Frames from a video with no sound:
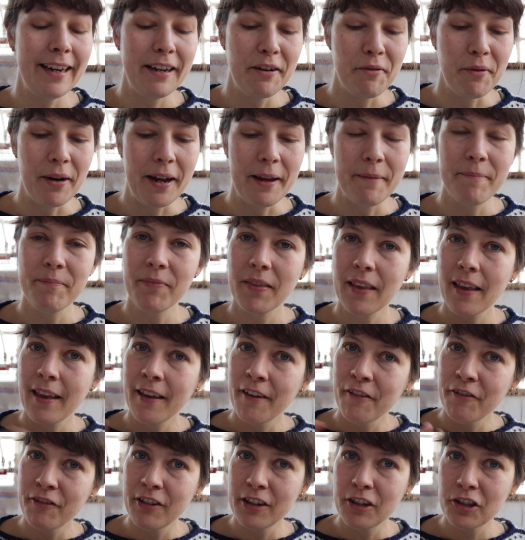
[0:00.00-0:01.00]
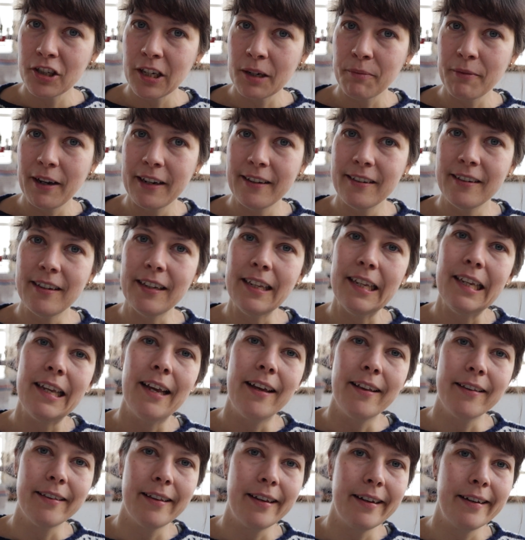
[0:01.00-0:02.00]
Anyway, finishing my tea,
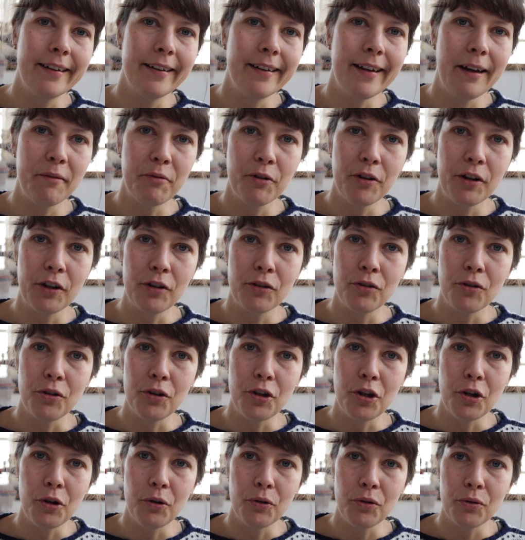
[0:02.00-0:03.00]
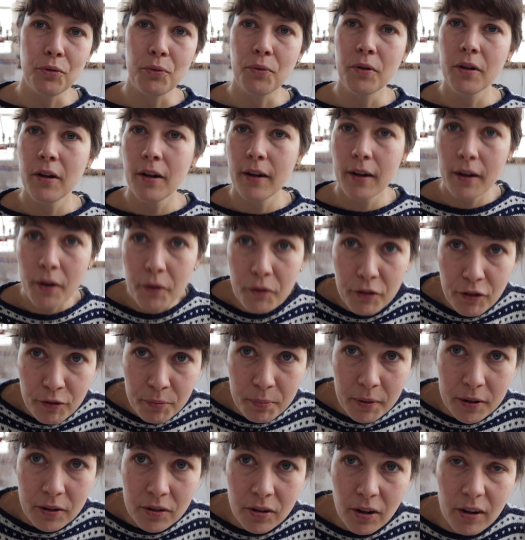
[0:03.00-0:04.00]
and then I'm going to go to work.
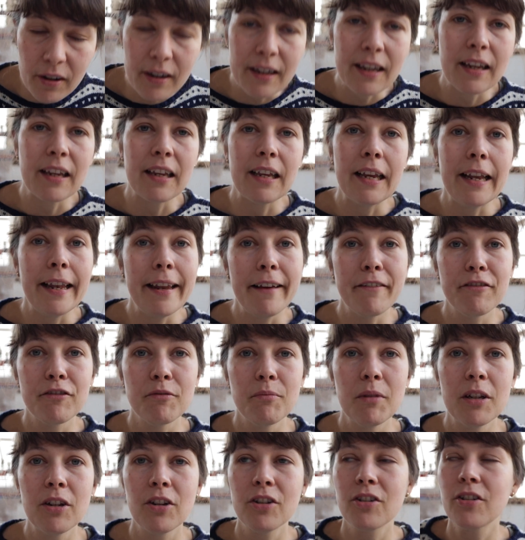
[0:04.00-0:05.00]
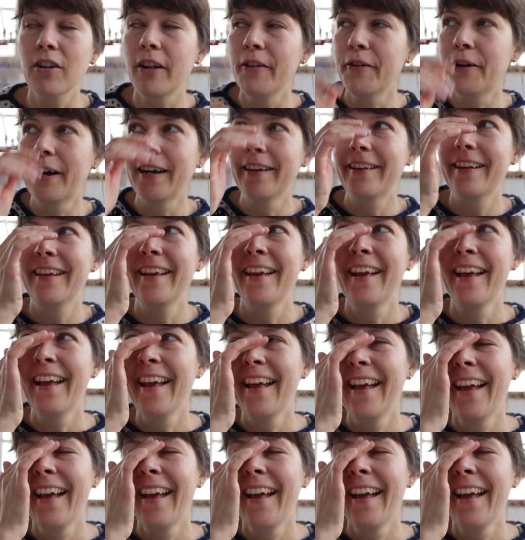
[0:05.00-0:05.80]
We've been talking 11 minutes already.